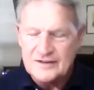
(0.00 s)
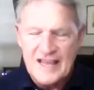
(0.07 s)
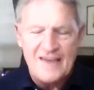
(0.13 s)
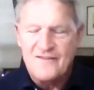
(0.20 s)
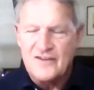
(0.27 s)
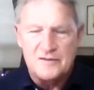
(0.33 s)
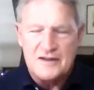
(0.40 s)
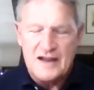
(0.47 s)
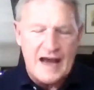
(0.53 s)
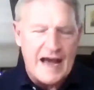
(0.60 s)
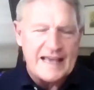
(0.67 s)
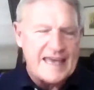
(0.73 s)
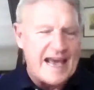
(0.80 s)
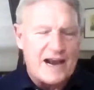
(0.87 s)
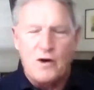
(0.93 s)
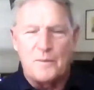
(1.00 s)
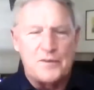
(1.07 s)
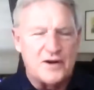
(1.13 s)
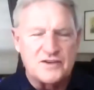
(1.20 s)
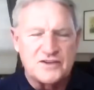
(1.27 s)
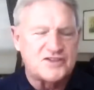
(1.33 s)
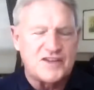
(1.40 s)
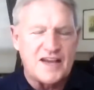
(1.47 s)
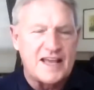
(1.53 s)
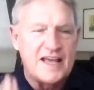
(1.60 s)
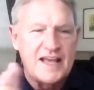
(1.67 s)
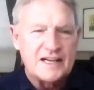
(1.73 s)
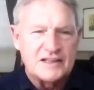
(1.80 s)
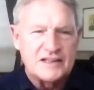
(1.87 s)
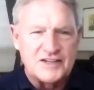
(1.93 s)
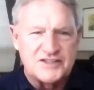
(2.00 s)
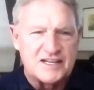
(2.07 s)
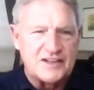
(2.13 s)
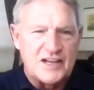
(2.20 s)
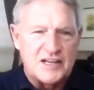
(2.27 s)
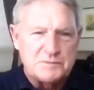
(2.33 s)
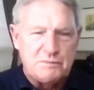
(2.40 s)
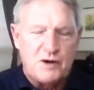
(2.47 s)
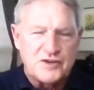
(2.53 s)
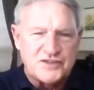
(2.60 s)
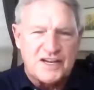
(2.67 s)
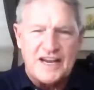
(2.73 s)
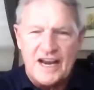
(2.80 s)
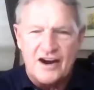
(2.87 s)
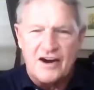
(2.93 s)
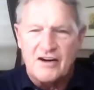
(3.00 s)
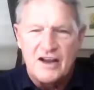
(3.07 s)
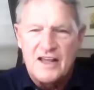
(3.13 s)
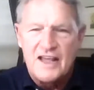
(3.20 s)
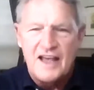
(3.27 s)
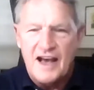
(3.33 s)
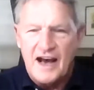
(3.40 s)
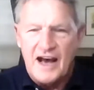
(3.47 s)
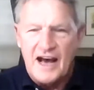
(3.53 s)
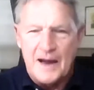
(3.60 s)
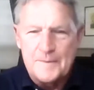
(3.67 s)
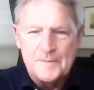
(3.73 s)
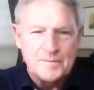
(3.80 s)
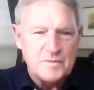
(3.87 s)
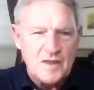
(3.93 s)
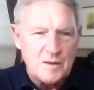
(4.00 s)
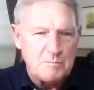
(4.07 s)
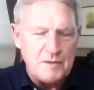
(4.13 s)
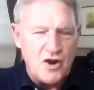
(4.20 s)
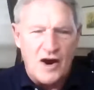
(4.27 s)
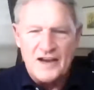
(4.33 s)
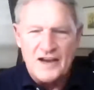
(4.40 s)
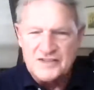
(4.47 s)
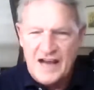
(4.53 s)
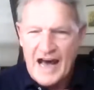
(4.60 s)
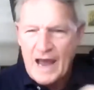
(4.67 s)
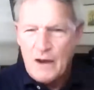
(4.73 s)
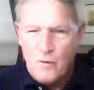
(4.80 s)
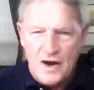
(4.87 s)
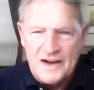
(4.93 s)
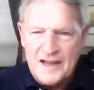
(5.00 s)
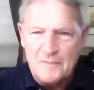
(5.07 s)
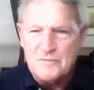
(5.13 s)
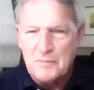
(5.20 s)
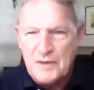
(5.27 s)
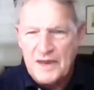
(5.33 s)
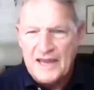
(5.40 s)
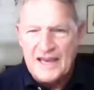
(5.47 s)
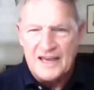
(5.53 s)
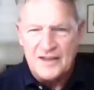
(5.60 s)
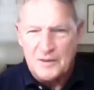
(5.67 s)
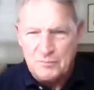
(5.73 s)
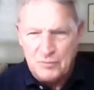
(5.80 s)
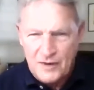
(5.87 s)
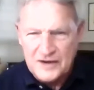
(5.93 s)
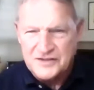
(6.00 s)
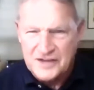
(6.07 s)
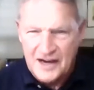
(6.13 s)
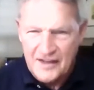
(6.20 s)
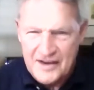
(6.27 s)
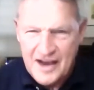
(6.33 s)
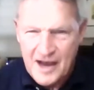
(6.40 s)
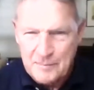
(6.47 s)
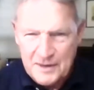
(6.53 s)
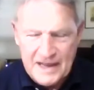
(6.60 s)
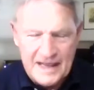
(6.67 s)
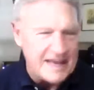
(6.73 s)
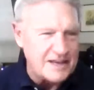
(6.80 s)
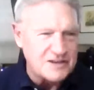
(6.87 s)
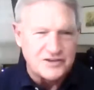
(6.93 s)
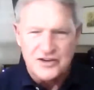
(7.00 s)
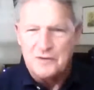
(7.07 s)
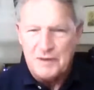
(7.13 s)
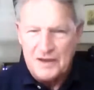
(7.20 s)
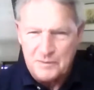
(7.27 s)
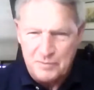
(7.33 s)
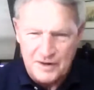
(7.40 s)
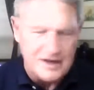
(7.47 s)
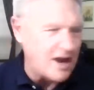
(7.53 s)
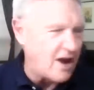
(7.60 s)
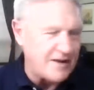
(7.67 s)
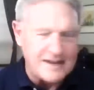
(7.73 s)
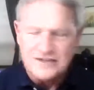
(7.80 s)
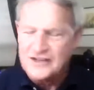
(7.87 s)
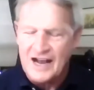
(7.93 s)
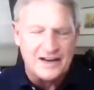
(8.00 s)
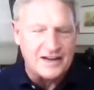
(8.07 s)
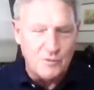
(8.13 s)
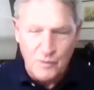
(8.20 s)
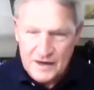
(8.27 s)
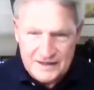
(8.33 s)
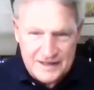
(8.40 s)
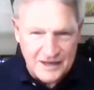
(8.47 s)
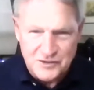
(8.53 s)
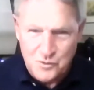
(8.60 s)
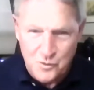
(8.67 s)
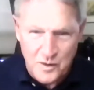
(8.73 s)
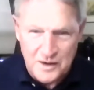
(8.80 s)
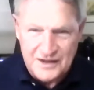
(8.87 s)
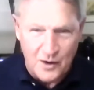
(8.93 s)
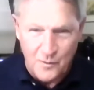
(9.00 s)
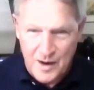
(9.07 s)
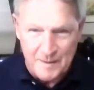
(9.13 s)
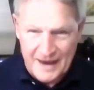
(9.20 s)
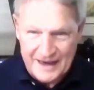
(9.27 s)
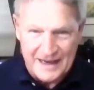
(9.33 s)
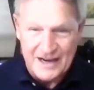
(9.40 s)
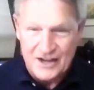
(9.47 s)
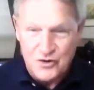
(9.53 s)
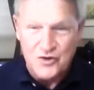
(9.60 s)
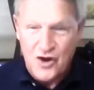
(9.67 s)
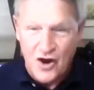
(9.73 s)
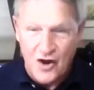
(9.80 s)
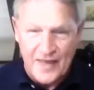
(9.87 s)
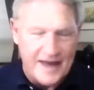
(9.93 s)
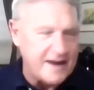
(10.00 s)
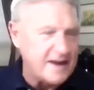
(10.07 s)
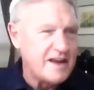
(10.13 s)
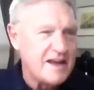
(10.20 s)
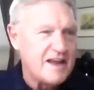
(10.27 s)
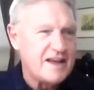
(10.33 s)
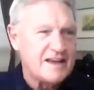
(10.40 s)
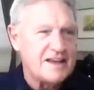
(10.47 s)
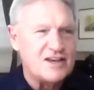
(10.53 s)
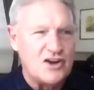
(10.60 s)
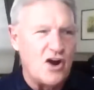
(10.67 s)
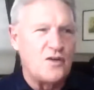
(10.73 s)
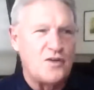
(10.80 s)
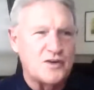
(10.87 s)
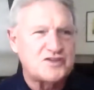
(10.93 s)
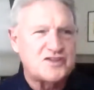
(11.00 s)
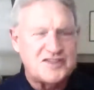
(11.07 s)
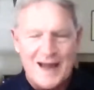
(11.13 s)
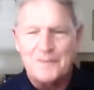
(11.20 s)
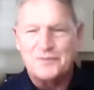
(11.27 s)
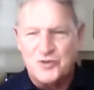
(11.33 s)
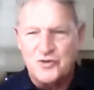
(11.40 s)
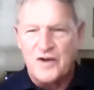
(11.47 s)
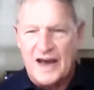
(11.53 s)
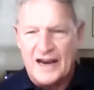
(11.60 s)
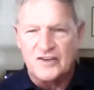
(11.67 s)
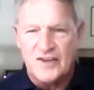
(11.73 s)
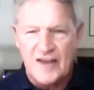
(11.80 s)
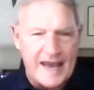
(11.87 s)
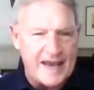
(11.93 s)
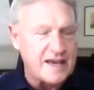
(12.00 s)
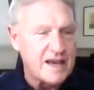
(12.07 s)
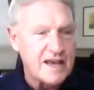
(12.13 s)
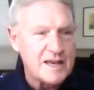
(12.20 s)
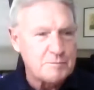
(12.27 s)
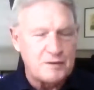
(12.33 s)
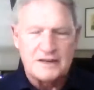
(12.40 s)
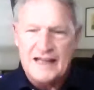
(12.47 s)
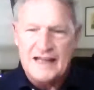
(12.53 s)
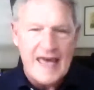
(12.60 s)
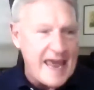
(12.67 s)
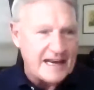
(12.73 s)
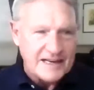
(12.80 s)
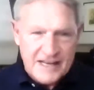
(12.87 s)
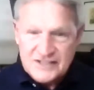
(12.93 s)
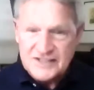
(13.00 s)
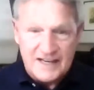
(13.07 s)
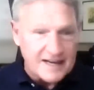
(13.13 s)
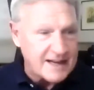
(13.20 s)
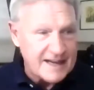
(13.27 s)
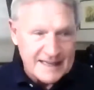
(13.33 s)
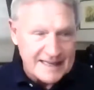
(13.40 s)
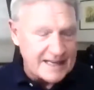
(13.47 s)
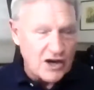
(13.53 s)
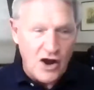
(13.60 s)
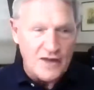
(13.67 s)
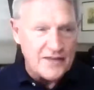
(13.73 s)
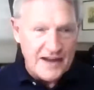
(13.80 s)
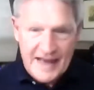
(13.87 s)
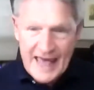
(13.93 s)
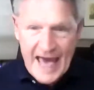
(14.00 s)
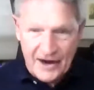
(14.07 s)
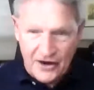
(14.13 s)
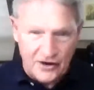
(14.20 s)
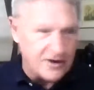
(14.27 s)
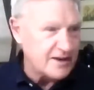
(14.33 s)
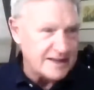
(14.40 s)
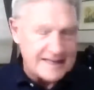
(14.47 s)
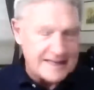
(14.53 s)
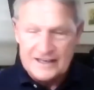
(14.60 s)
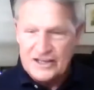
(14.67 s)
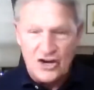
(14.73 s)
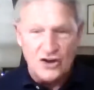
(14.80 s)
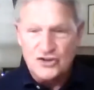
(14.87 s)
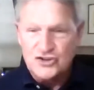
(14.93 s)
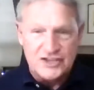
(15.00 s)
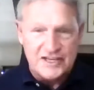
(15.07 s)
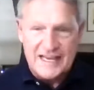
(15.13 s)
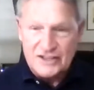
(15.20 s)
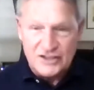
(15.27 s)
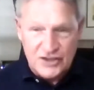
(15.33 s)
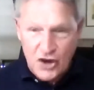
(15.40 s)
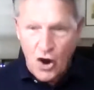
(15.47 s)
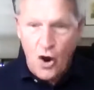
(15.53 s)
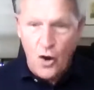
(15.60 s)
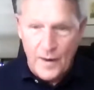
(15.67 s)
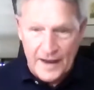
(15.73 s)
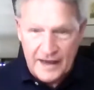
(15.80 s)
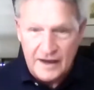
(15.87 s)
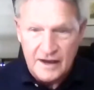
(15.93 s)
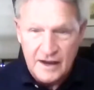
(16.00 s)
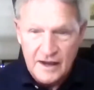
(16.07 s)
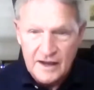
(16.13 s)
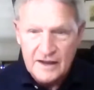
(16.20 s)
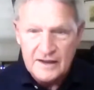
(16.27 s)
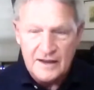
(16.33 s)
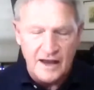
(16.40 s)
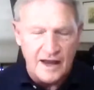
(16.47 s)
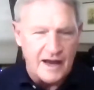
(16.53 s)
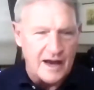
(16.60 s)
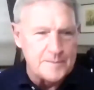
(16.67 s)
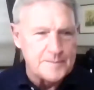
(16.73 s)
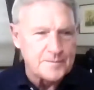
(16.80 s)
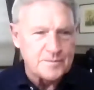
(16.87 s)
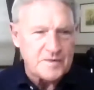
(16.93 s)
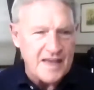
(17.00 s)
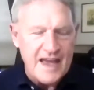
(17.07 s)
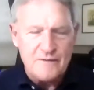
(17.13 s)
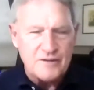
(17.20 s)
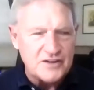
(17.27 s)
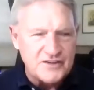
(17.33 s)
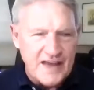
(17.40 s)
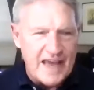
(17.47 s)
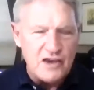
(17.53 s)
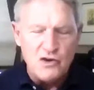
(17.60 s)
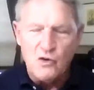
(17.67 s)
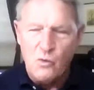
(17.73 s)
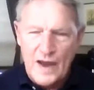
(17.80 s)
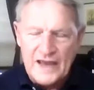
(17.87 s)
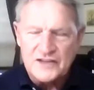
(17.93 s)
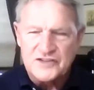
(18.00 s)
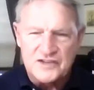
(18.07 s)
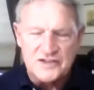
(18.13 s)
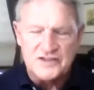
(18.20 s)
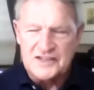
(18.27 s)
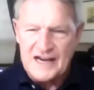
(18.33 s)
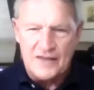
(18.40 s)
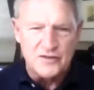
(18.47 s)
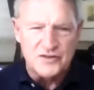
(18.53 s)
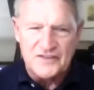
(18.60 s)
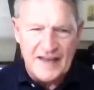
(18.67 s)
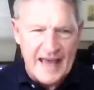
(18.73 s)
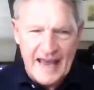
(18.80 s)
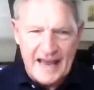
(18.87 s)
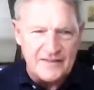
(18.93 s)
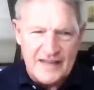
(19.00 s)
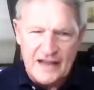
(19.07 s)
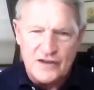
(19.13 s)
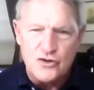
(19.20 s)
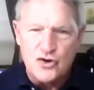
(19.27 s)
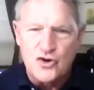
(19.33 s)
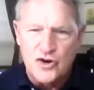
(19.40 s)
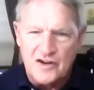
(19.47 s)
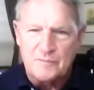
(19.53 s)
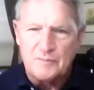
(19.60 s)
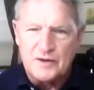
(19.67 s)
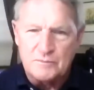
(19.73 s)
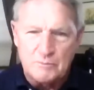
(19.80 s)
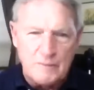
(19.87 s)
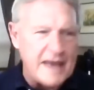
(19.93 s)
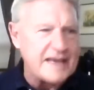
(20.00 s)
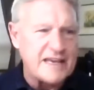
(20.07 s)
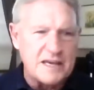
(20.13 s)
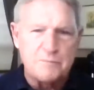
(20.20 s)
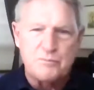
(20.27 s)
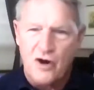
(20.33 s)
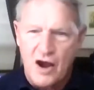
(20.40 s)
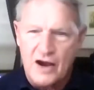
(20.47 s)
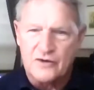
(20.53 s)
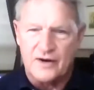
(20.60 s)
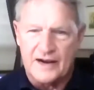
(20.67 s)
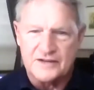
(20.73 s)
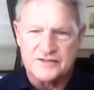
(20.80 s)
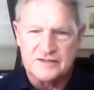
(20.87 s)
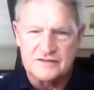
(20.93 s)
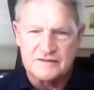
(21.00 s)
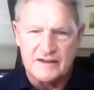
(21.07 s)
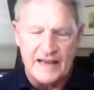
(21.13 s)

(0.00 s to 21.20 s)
Even I can't go up there and just say, "Listen, this person here, because I want him to be the president of the company, he's going to be no, he's not going to work." It doesn't work that way, Megan. And you know that. There's steps you got to take. But hey, listen, get on the ladder. Get going. every day you waste is another day that you could have been making progress.